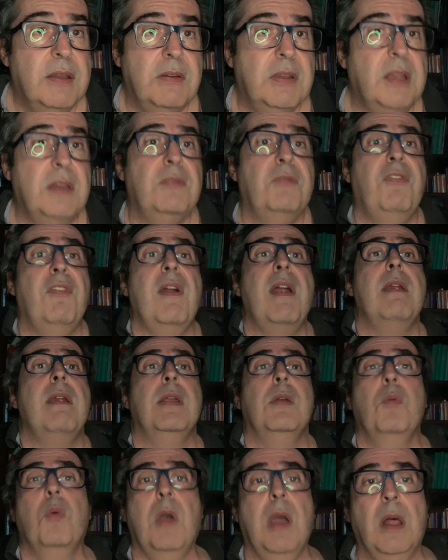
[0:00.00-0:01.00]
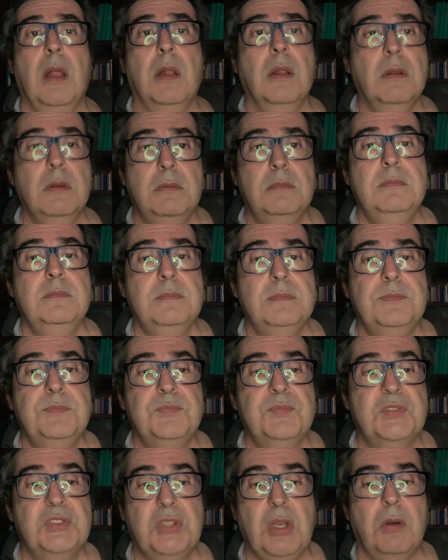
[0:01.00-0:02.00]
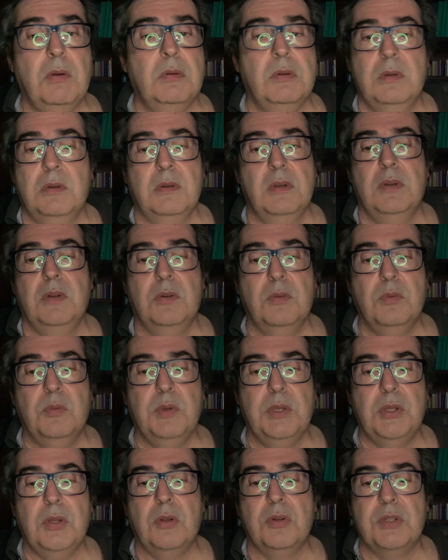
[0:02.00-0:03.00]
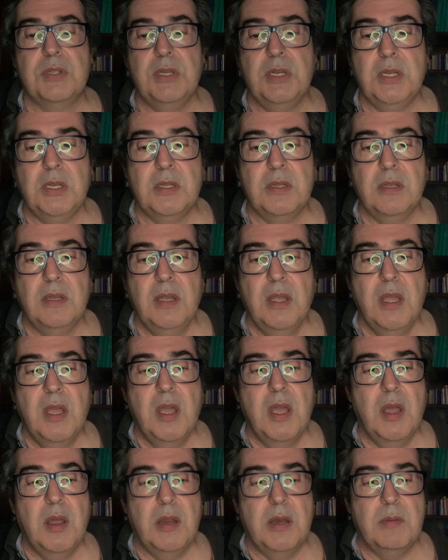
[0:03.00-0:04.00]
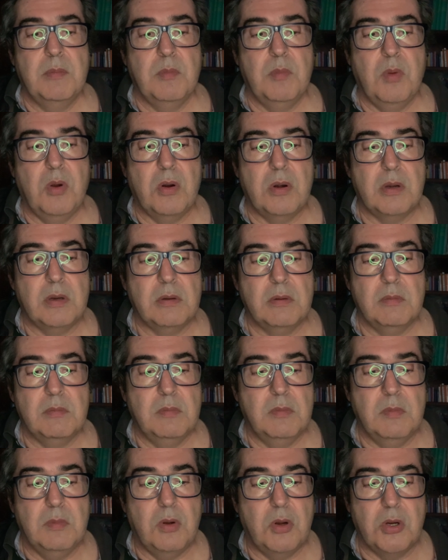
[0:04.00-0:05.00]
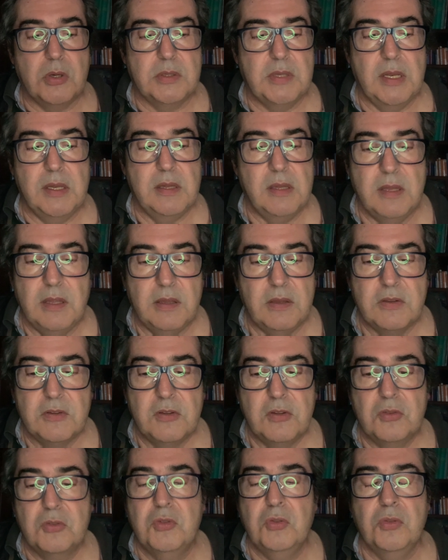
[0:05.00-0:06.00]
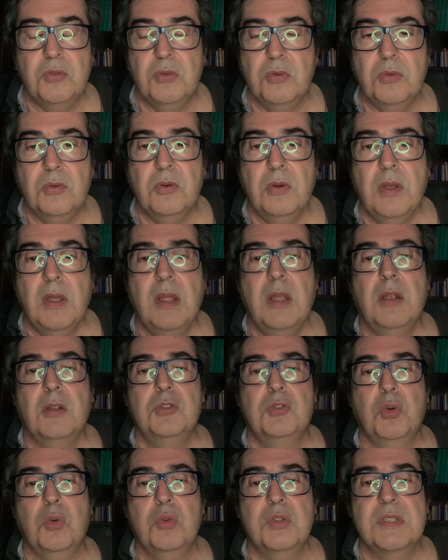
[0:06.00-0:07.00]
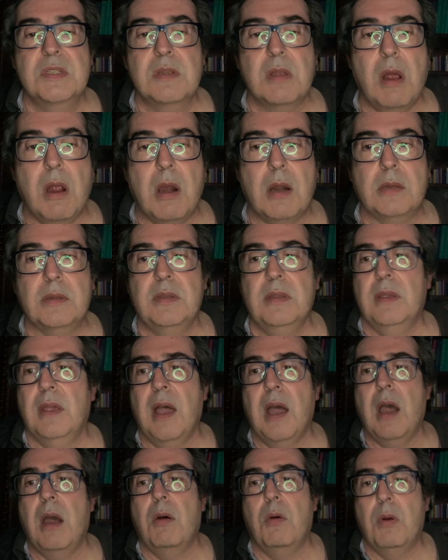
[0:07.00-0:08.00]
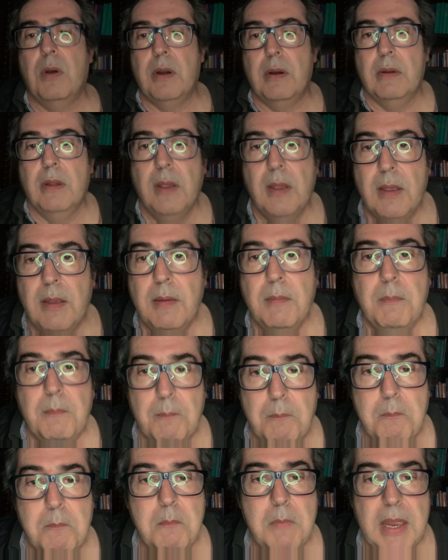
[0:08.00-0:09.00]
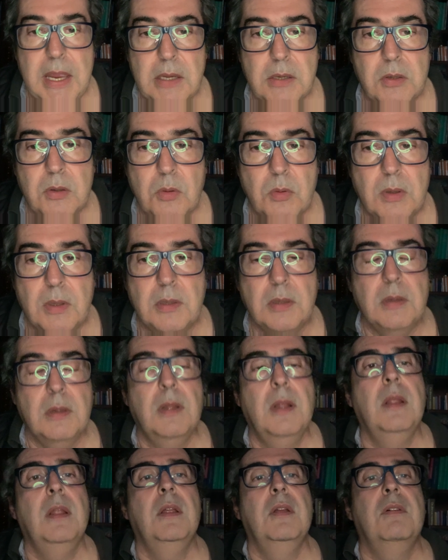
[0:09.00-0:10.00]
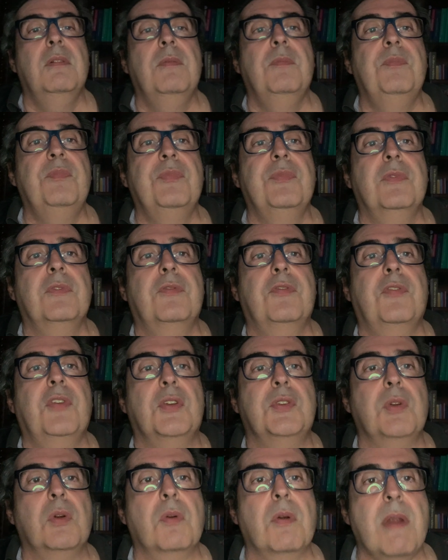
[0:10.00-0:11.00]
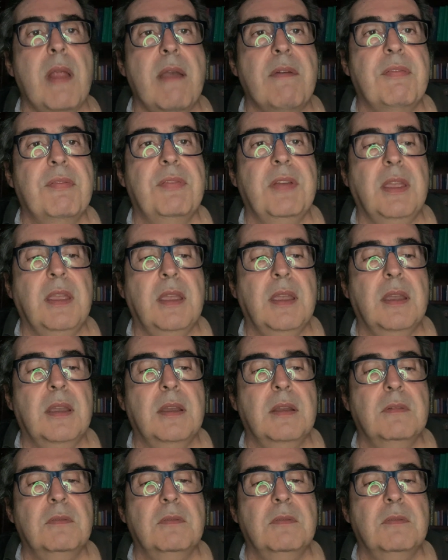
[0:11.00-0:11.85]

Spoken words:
and very well. So we don't need more than this to start our manual photographing